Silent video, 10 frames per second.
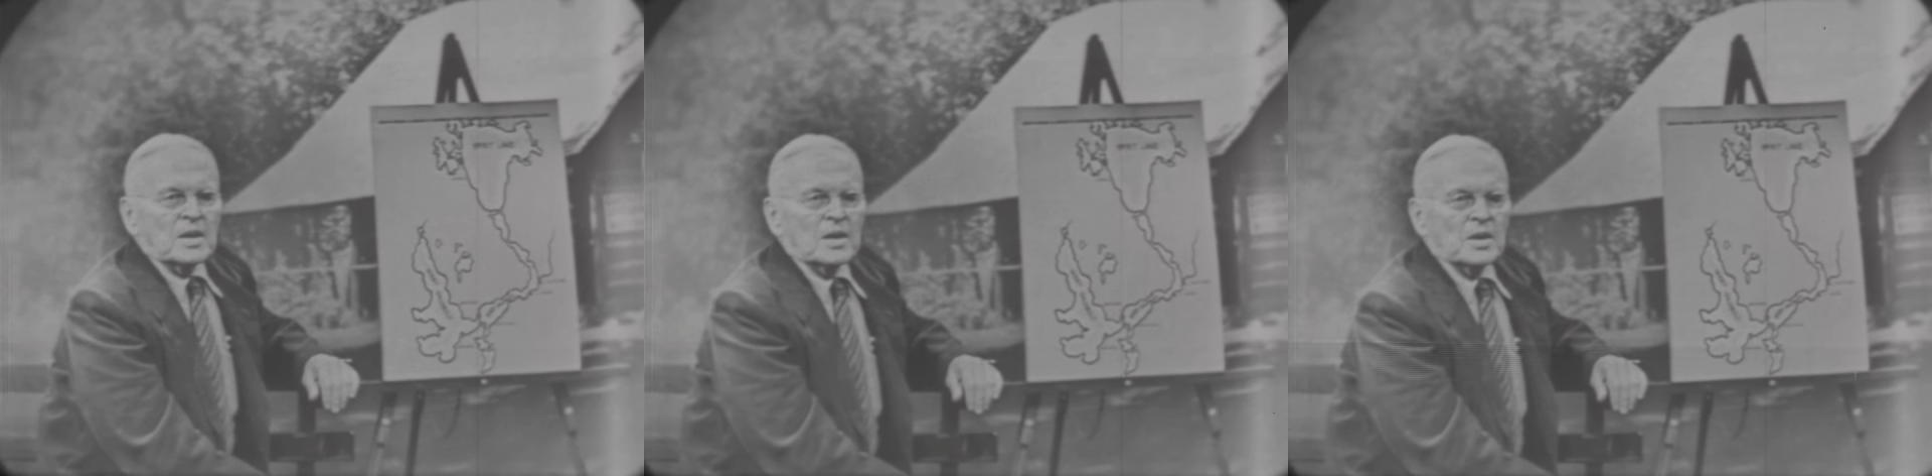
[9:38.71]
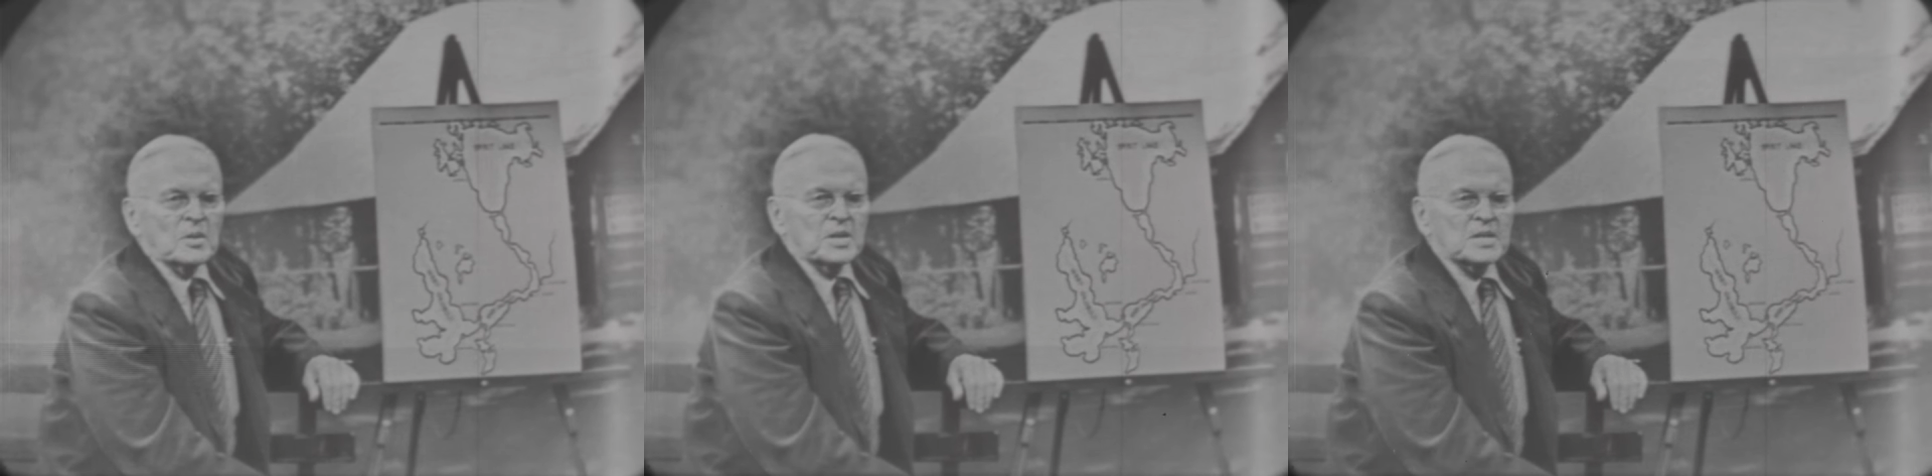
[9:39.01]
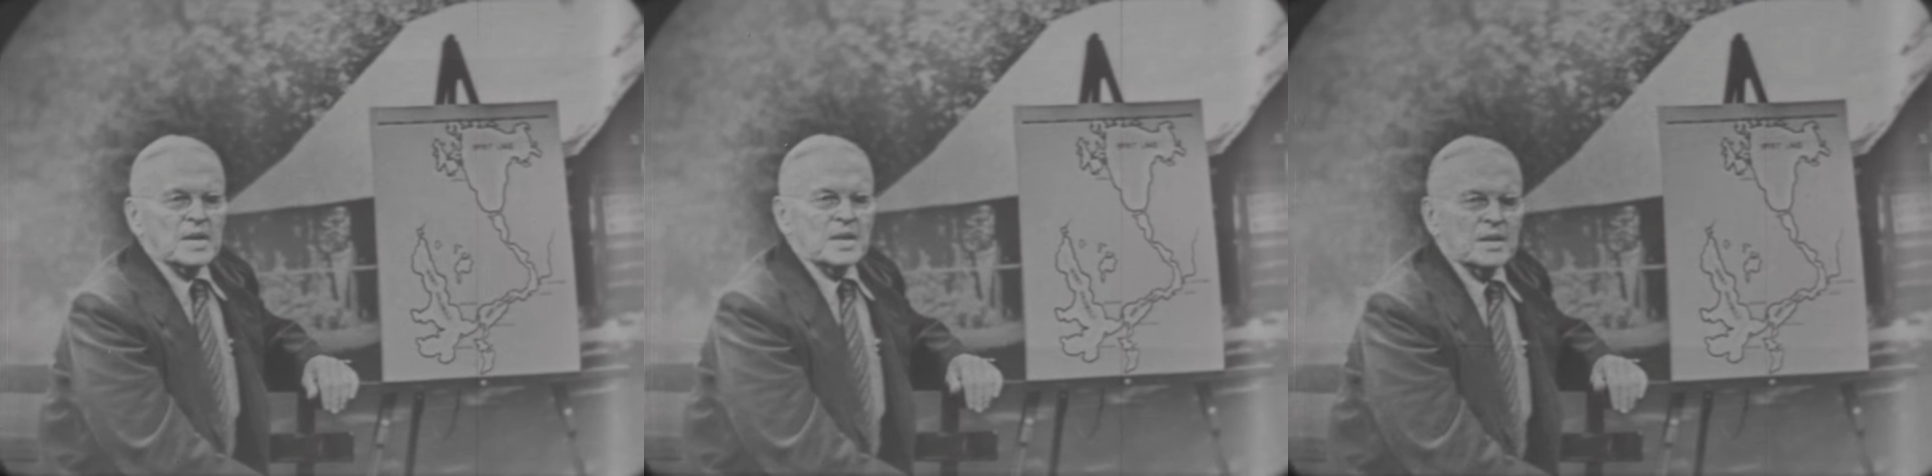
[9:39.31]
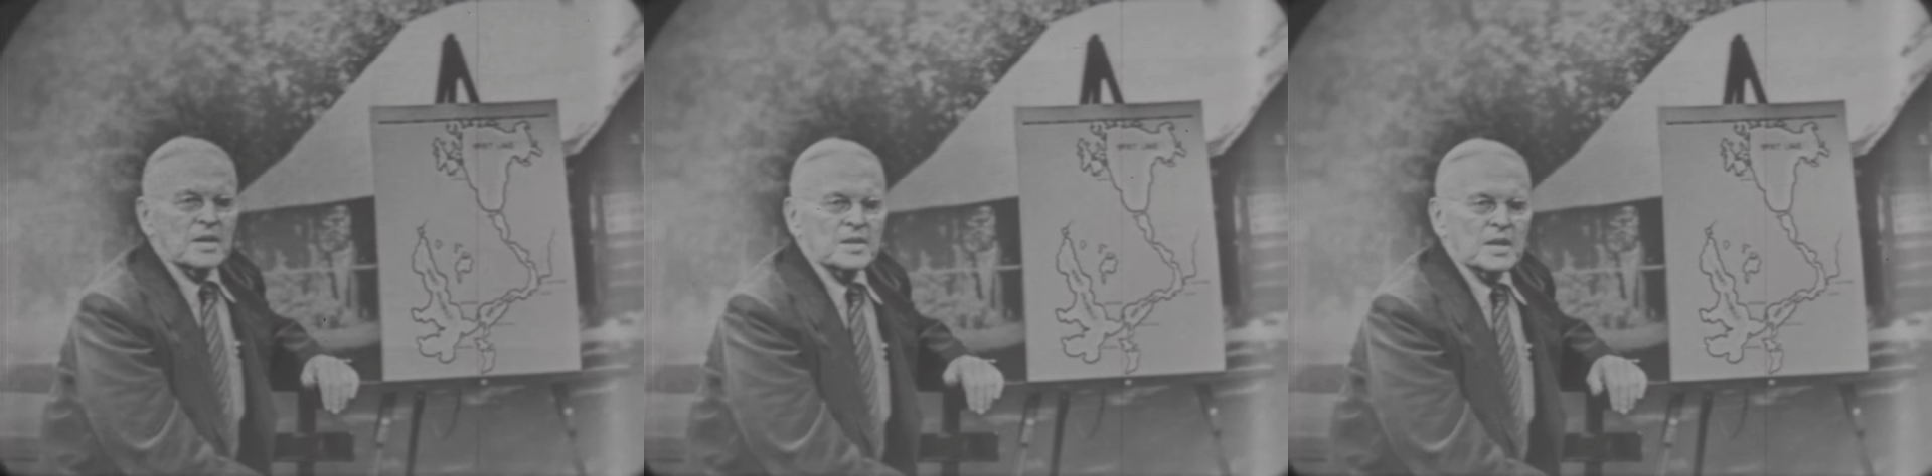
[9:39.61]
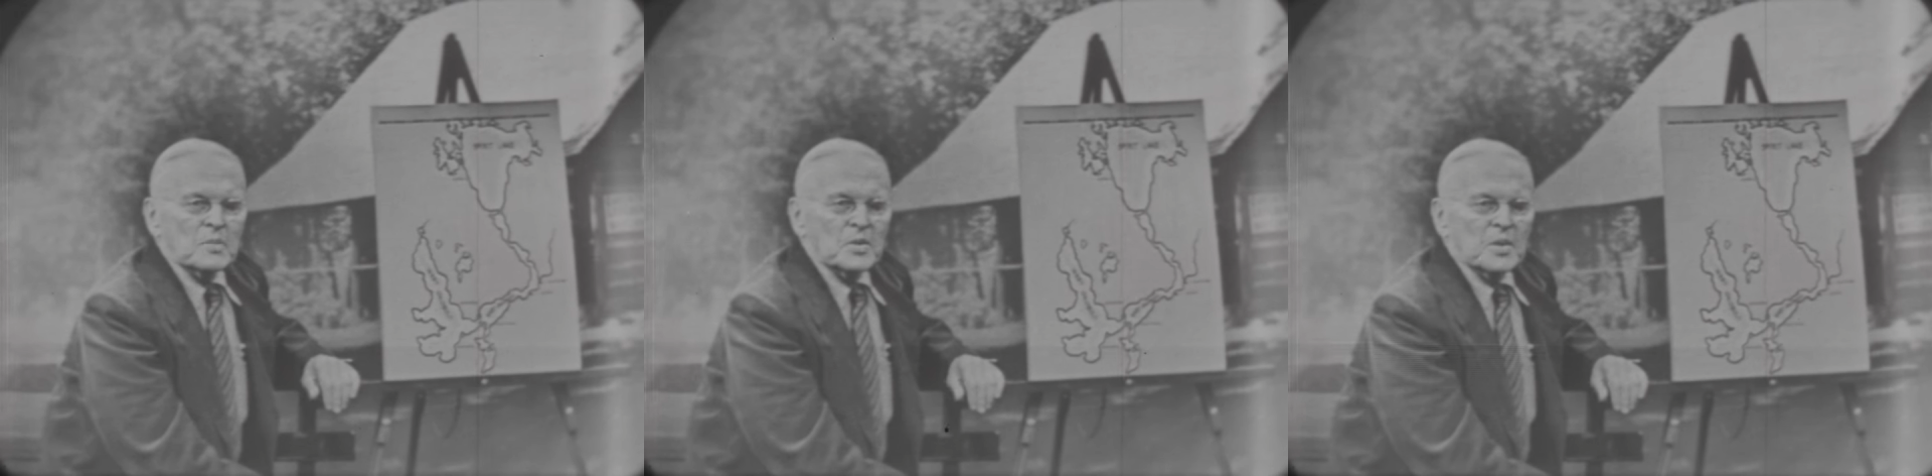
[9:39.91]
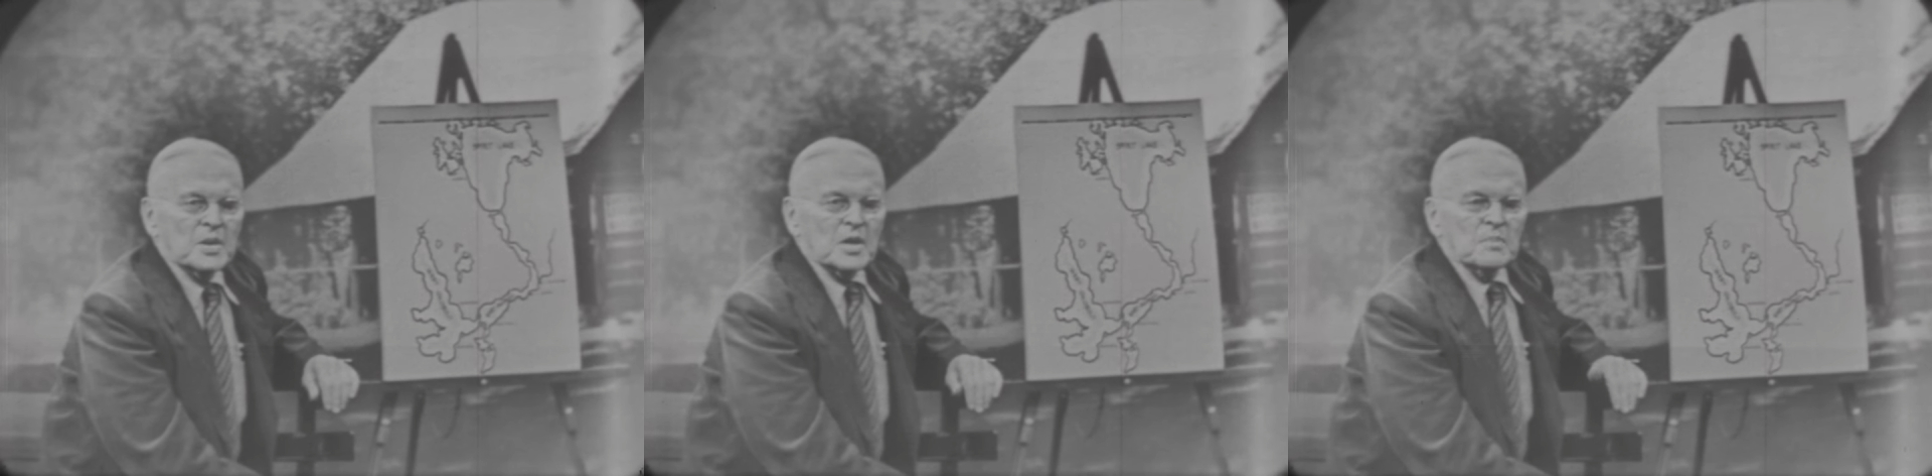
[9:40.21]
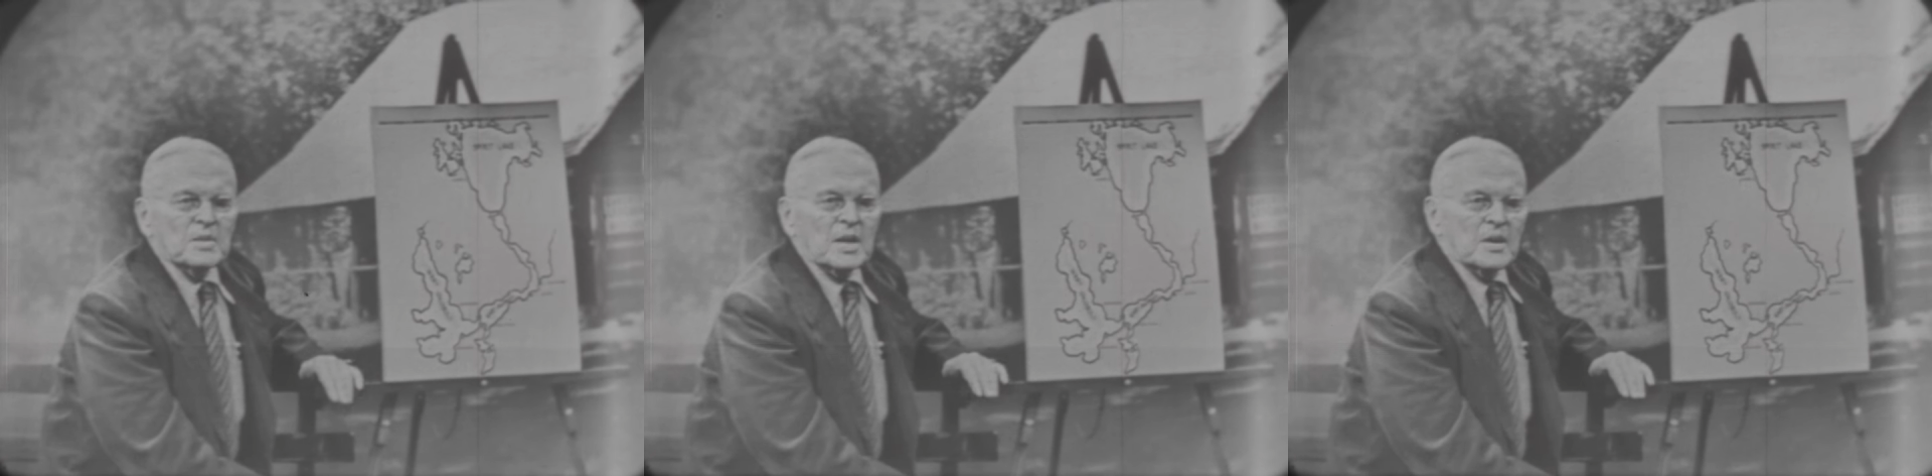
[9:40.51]
uh, decided that they were going to
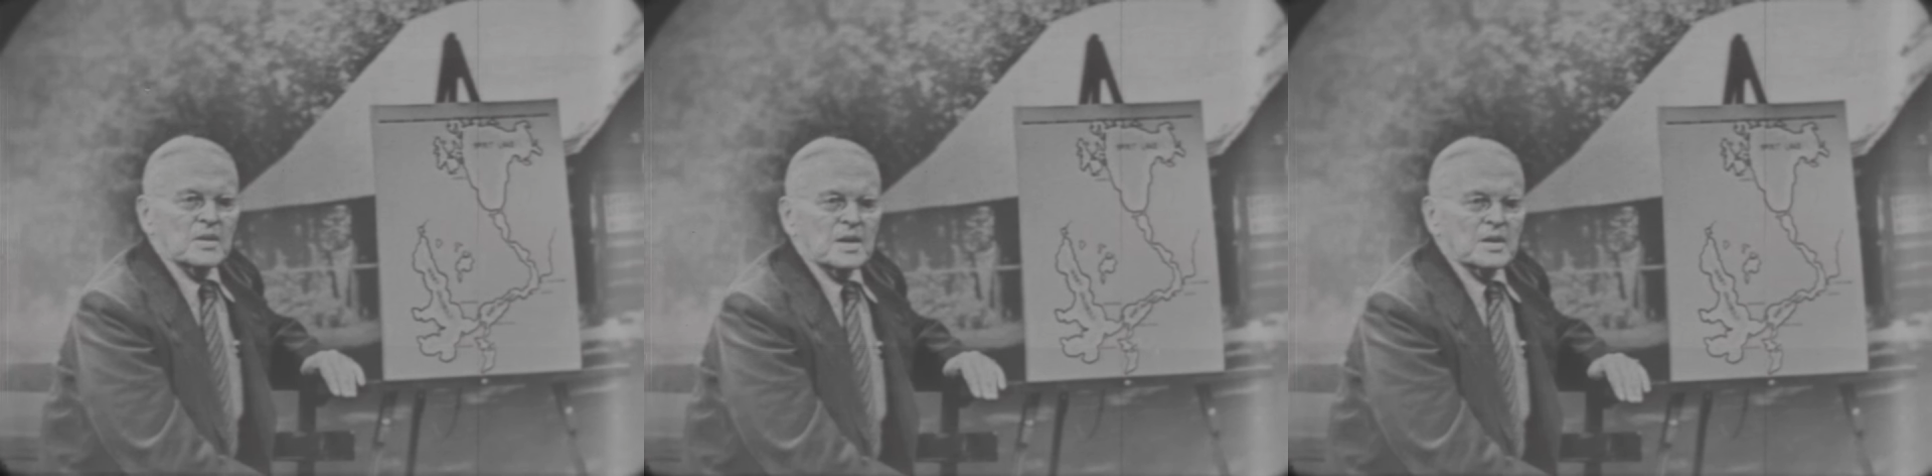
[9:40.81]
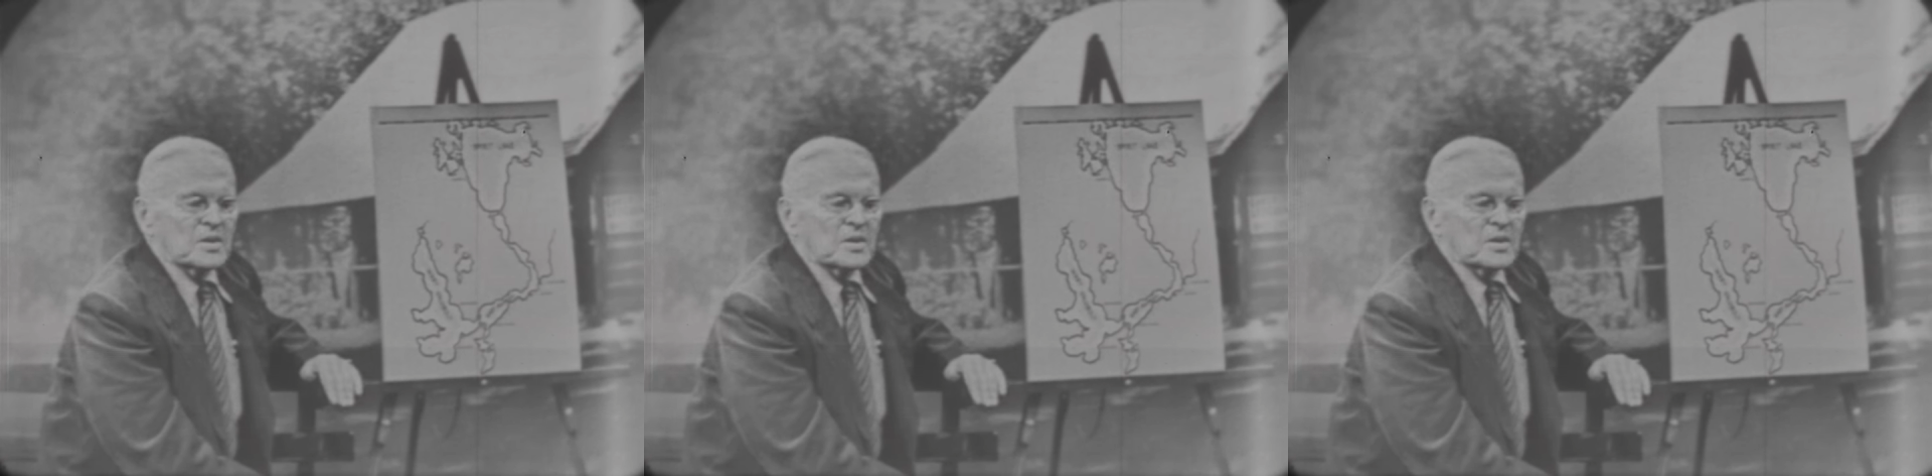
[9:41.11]
come down